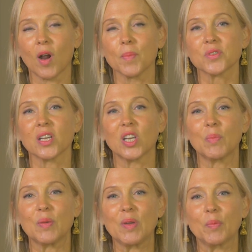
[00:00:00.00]
problems tend to
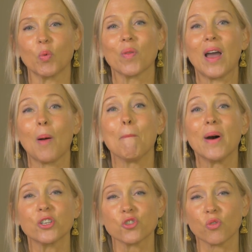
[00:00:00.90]
be people without
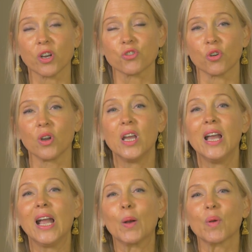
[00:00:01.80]
much structure
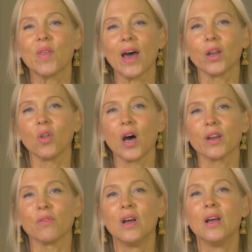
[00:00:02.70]
and without a
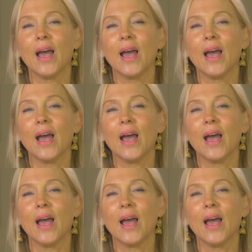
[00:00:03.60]
lot of